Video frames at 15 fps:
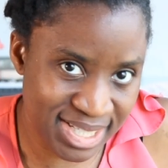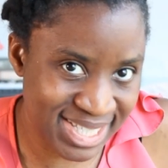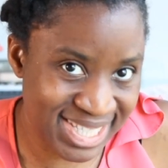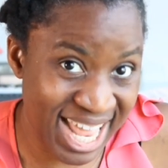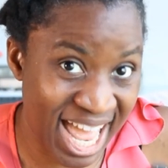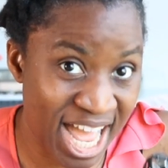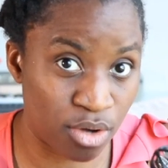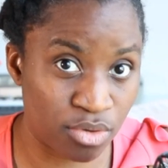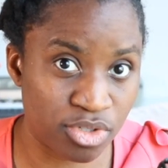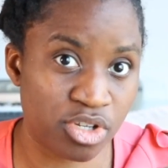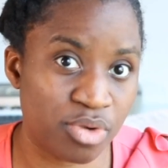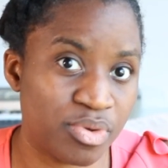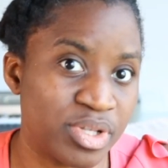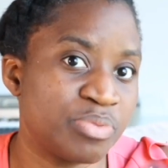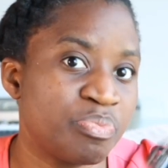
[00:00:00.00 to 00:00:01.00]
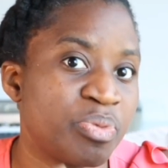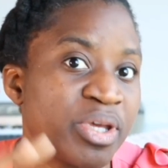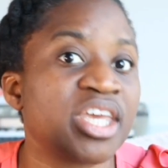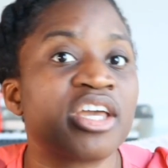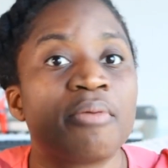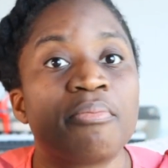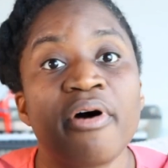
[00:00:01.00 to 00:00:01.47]
sound, so it's
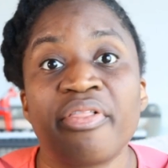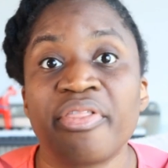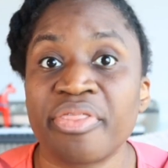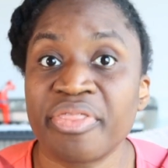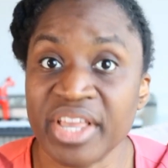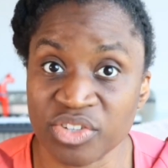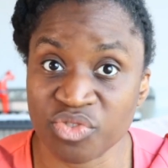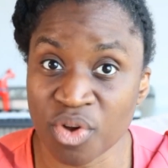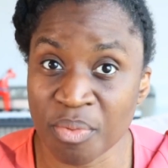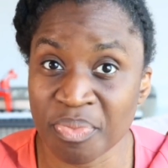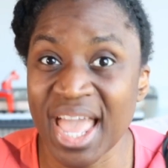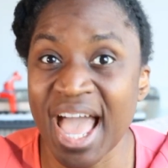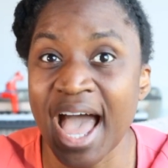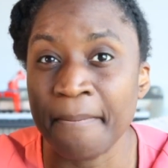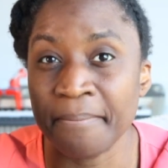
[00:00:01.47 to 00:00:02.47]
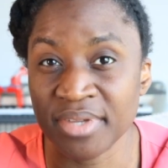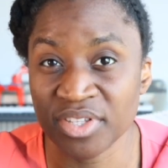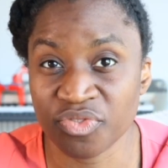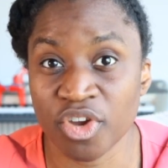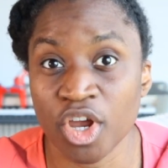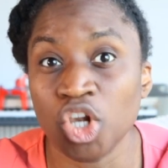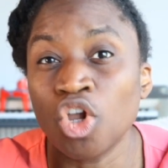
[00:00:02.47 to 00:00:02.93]
picking up other things from the
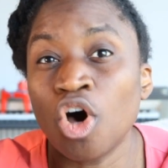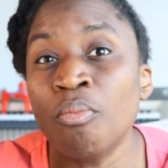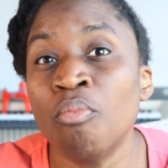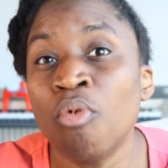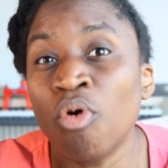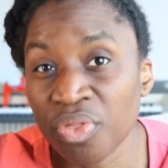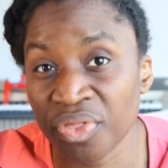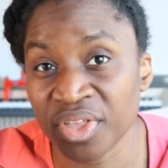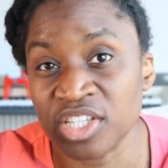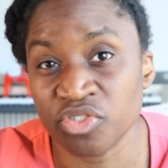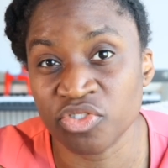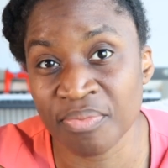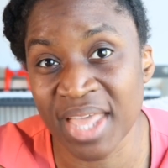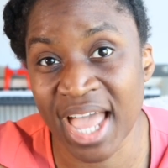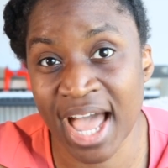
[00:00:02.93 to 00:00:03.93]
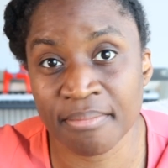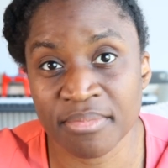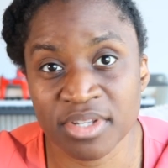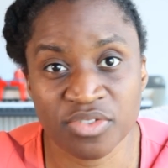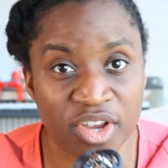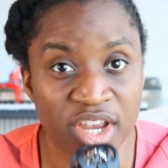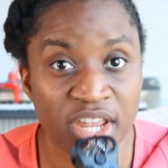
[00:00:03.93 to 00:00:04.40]
atmosphere, a lot more things from the
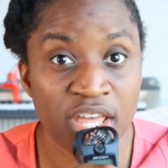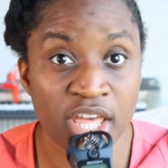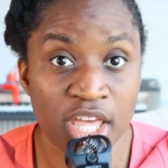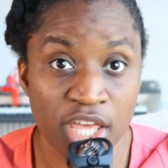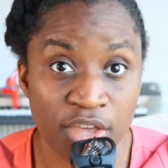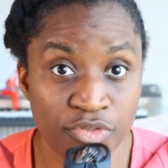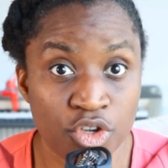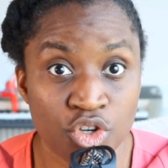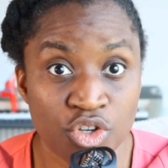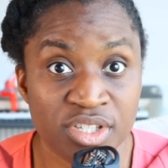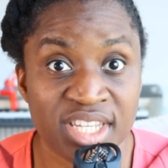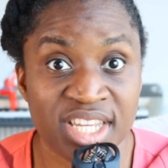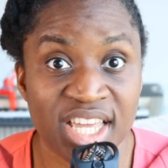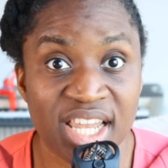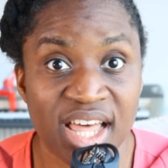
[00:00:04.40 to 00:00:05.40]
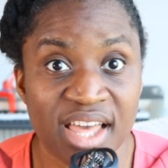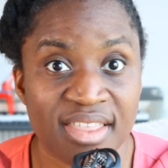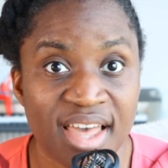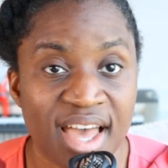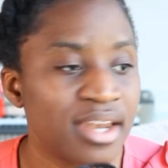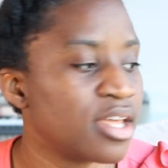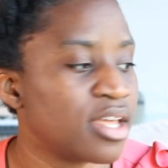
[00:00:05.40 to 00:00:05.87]
atmosphere if you're using it like
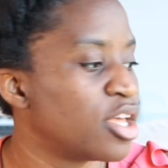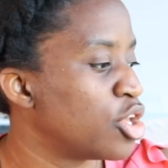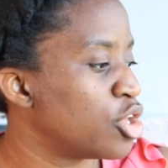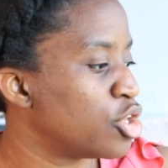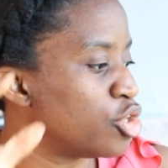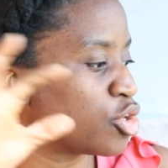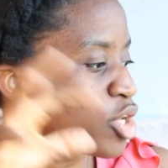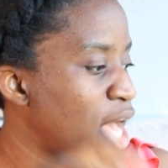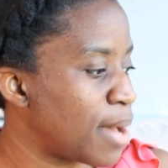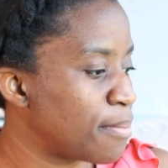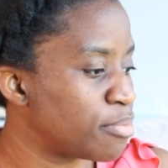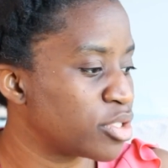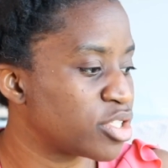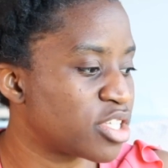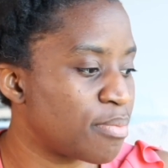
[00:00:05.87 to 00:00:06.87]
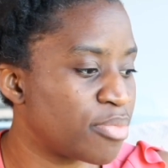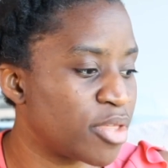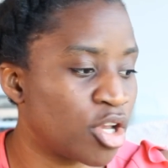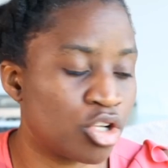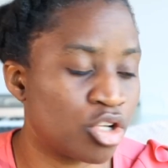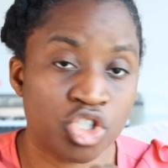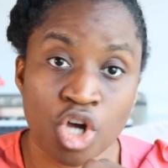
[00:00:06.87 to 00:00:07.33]
that. You can put something
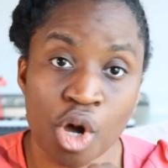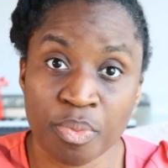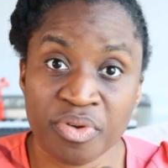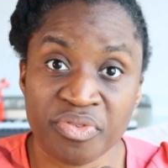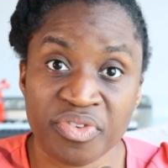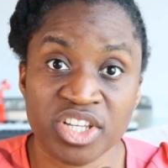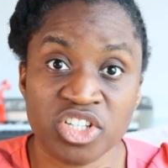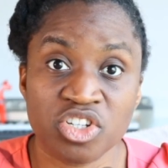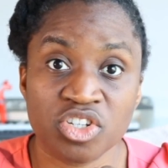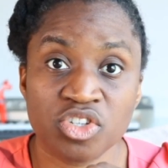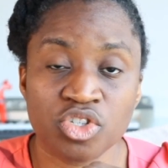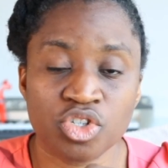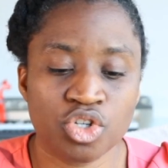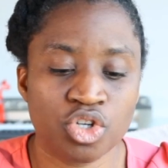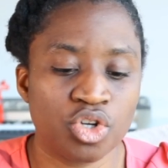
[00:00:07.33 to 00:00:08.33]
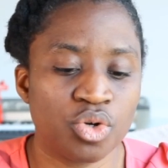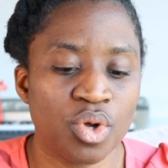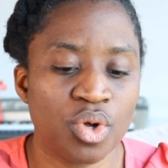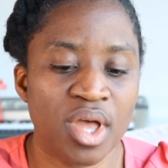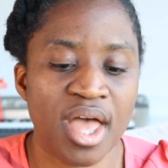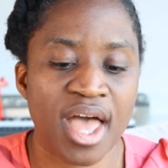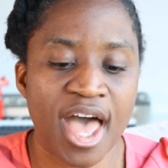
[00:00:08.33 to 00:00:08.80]
on top of it just to
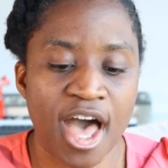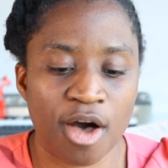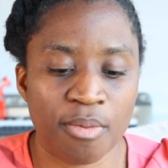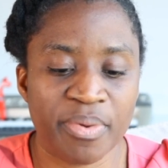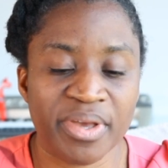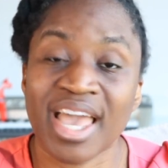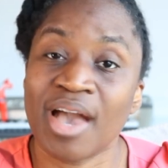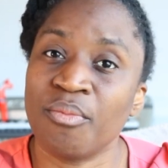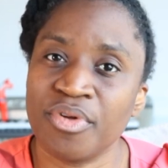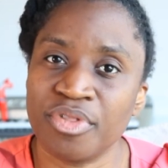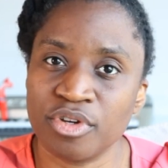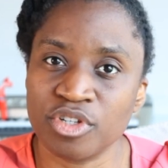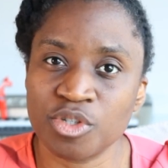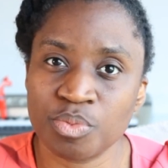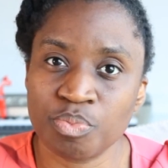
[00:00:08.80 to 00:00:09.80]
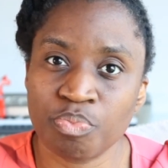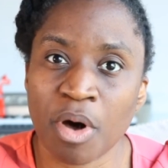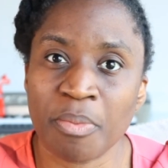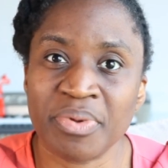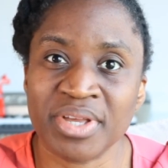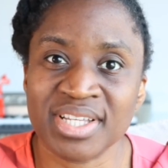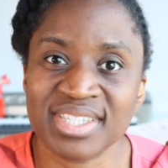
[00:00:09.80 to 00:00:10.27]
help again with those
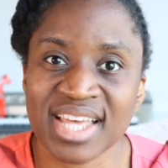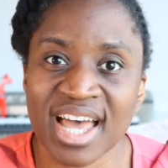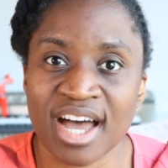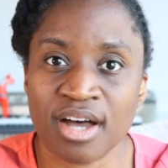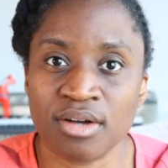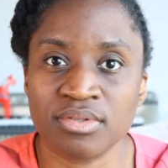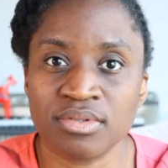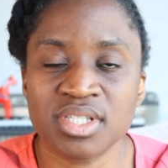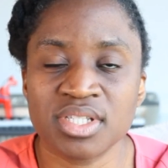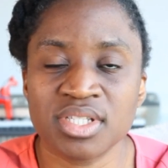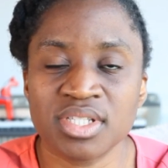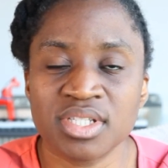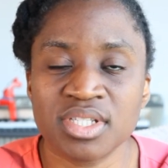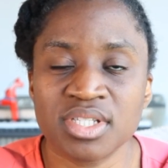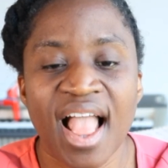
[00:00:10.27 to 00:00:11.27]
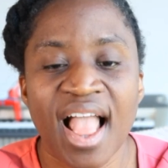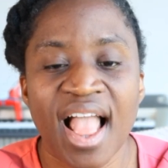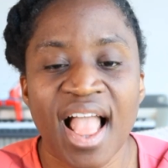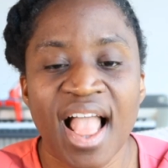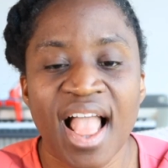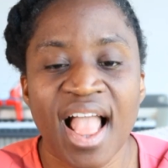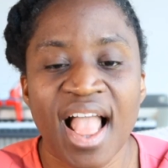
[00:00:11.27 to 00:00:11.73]
popping sounds,
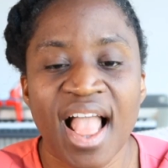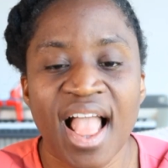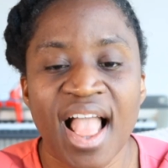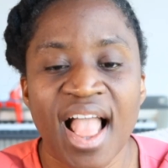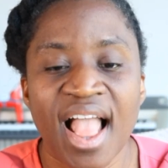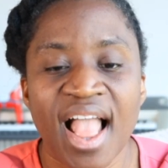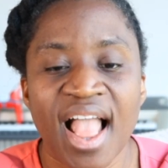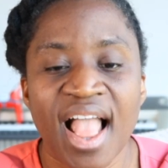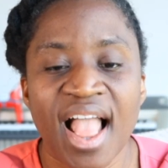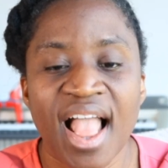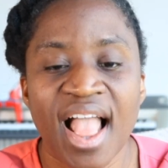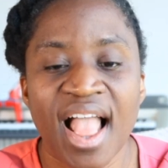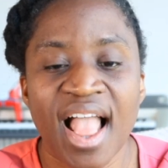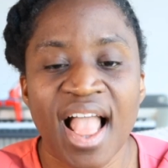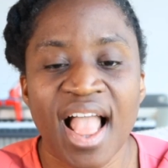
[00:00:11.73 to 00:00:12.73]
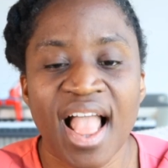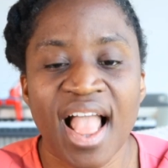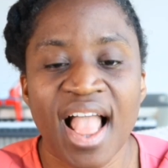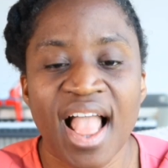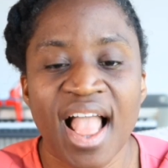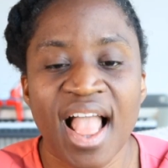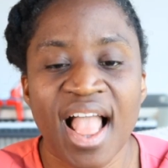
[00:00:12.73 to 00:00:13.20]
and you could even use this as
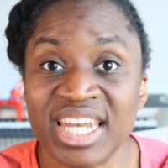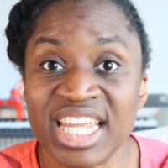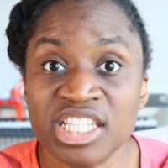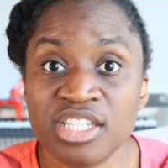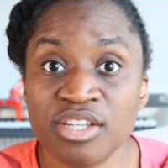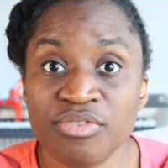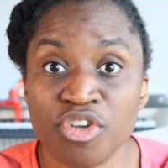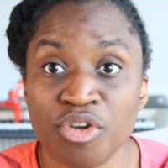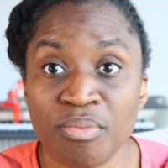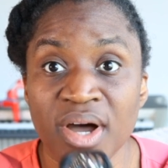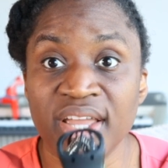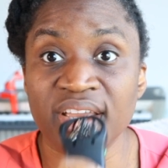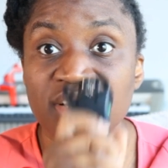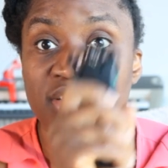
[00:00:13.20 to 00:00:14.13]
an interview mic.